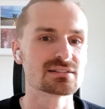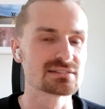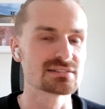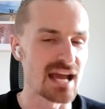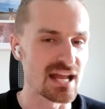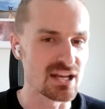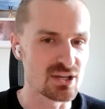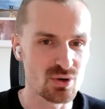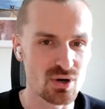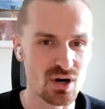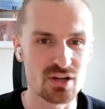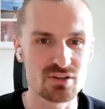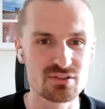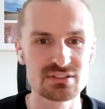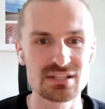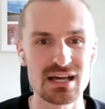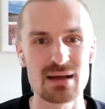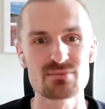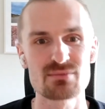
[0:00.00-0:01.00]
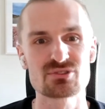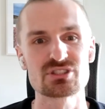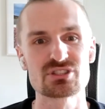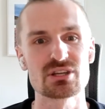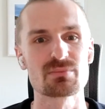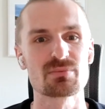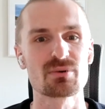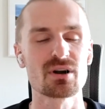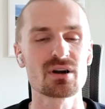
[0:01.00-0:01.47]
10 to 100 times
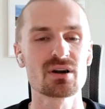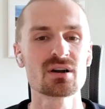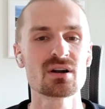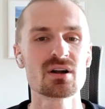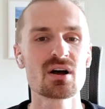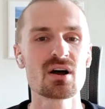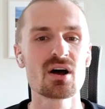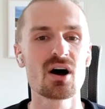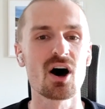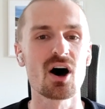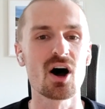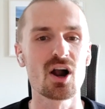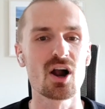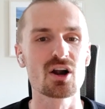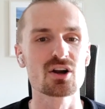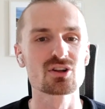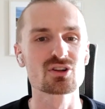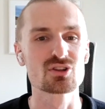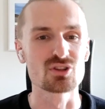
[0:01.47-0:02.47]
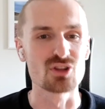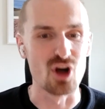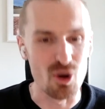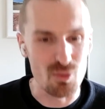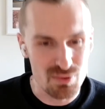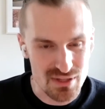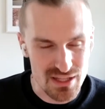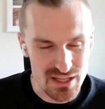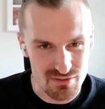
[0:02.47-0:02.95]
cheaper, are
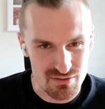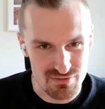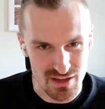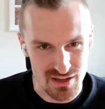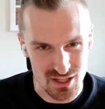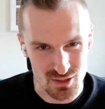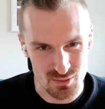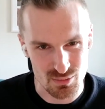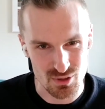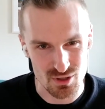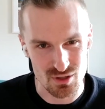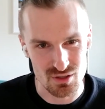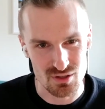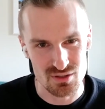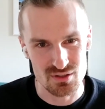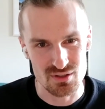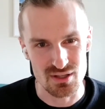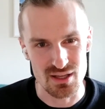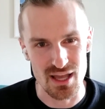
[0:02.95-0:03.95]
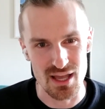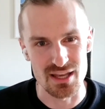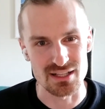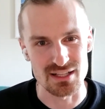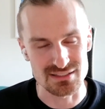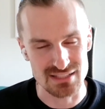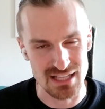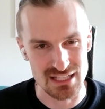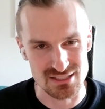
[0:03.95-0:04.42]
globally available and
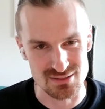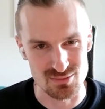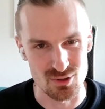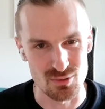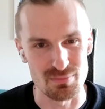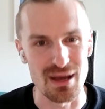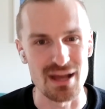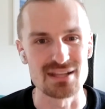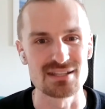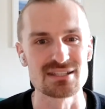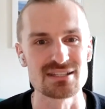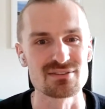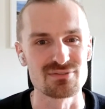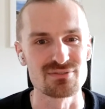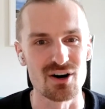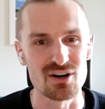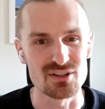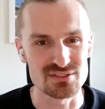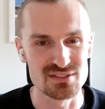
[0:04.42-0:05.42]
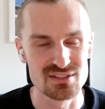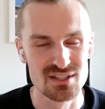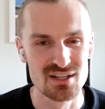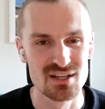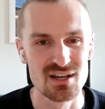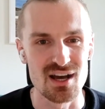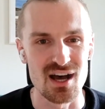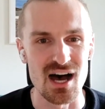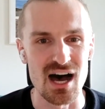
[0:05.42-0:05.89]
accessible by default
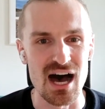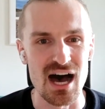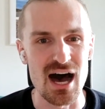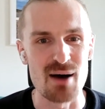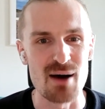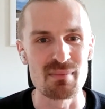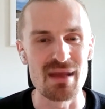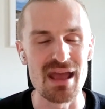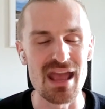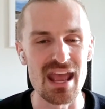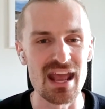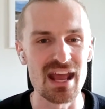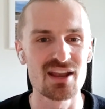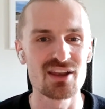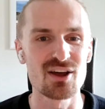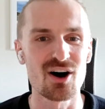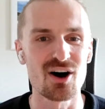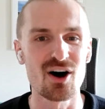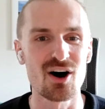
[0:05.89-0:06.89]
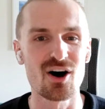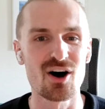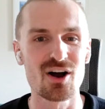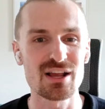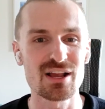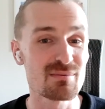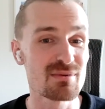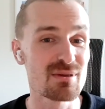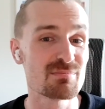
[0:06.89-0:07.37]
um, and uh,
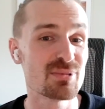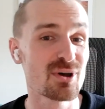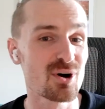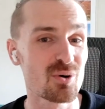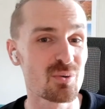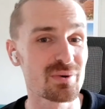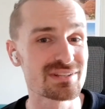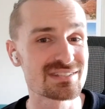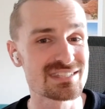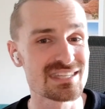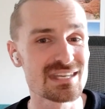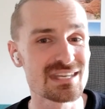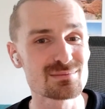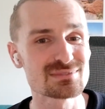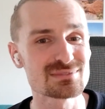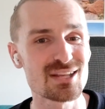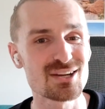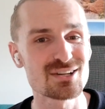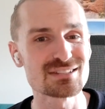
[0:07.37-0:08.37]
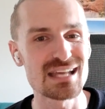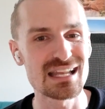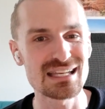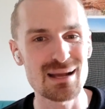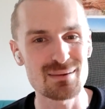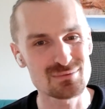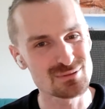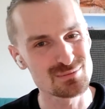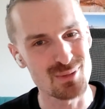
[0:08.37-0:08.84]
can be built with teams that are 10
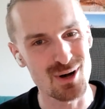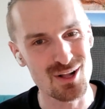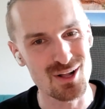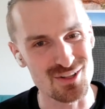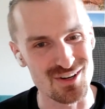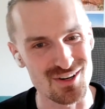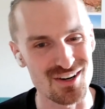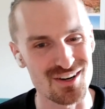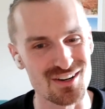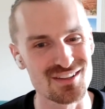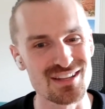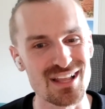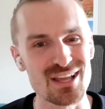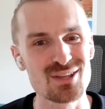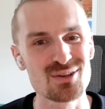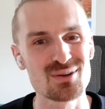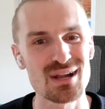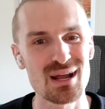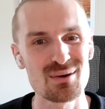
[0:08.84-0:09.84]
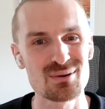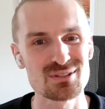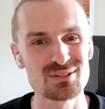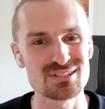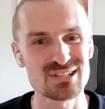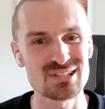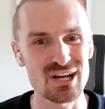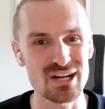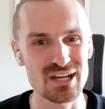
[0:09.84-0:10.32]
times smaller, like you and I were
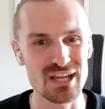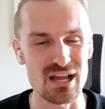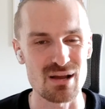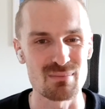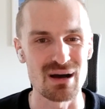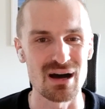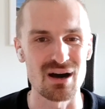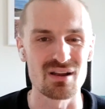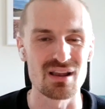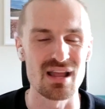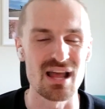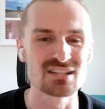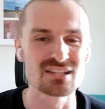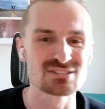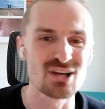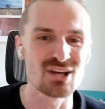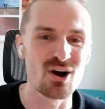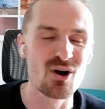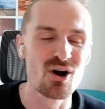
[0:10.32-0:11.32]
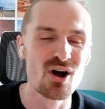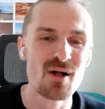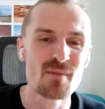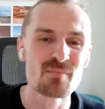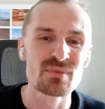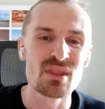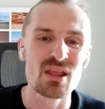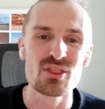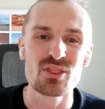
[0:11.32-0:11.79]
just talking about. And so
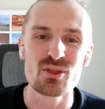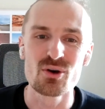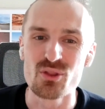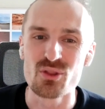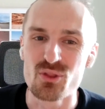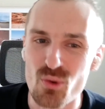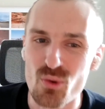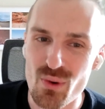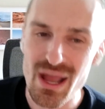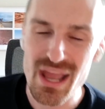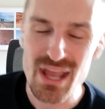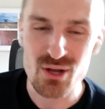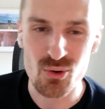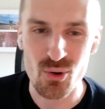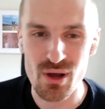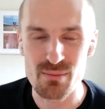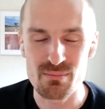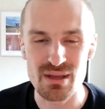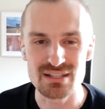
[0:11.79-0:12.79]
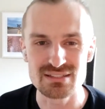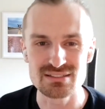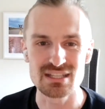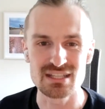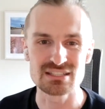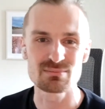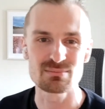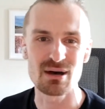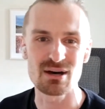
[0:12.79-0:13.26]
the, the way Coinbase
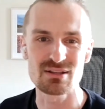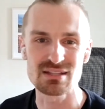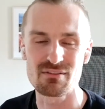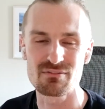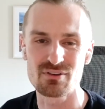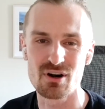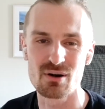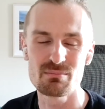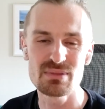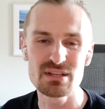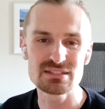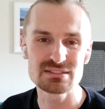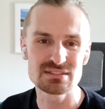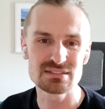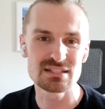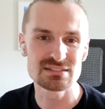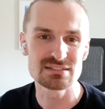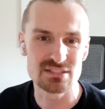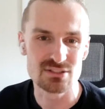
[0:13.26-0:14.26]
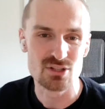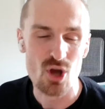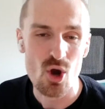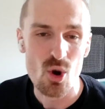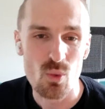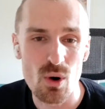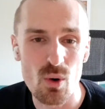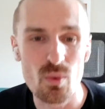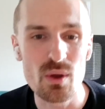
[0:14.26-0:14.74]
thinks about that for our business is
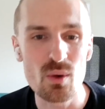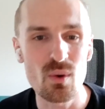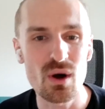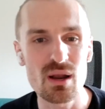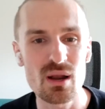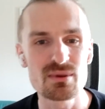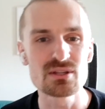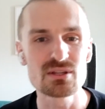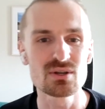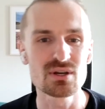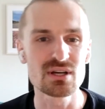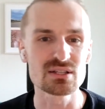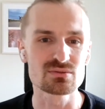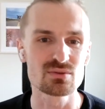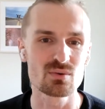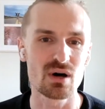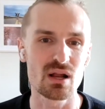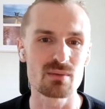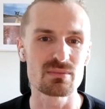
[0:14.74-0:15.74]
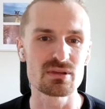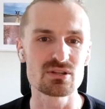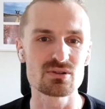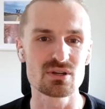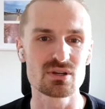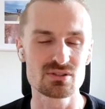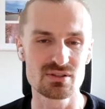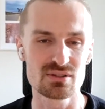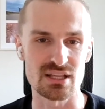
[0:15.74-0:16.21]
what we want to be doing is we want to be
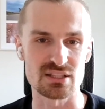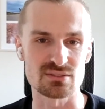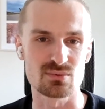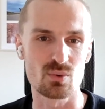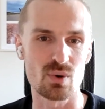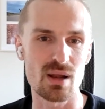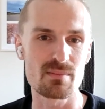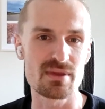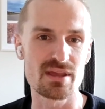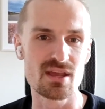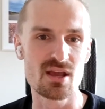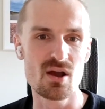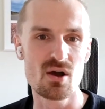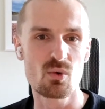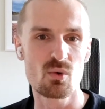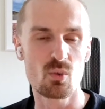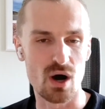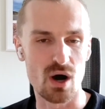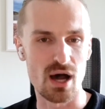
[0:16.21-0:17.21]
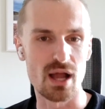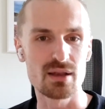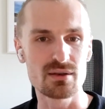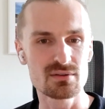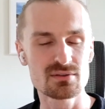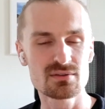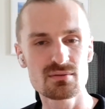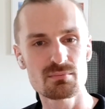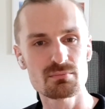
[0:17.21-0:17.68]
doing two things. We want to be,
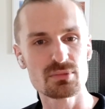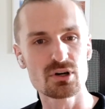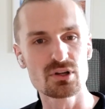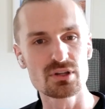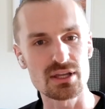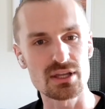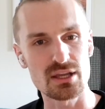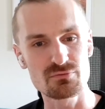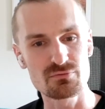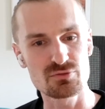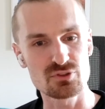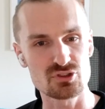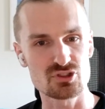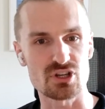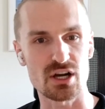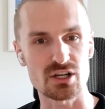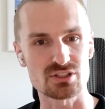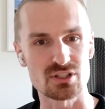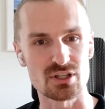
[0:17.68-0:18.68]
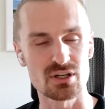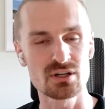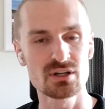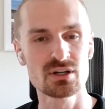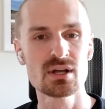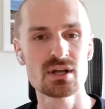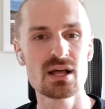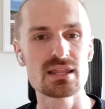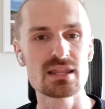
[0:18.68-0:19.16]
one, building
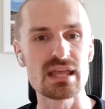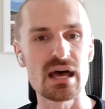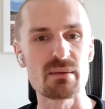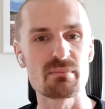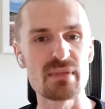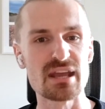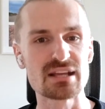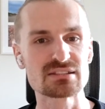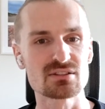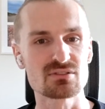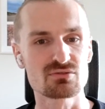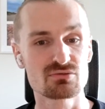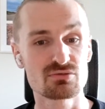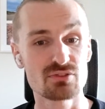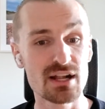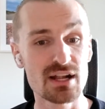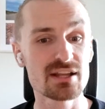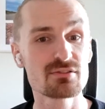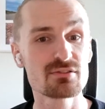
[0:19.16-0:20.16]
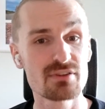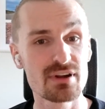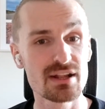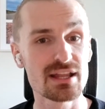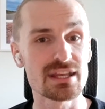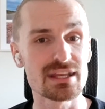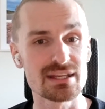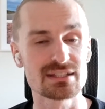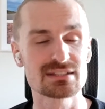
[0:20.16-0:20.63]
infrastructure that makes it really,
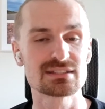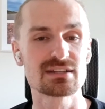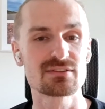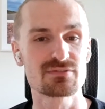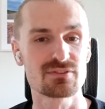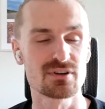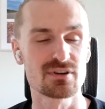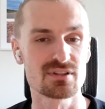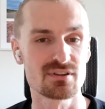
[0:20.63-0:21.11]
really easy for